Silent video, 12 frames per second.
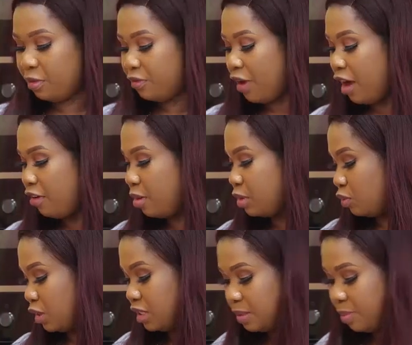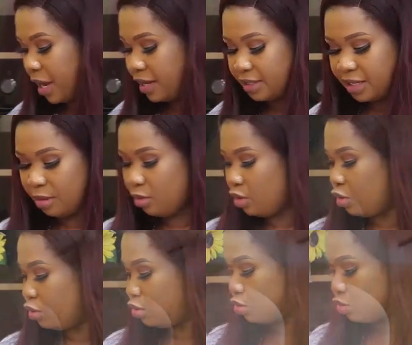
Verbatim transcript: But before I rub it with this paste, I'm going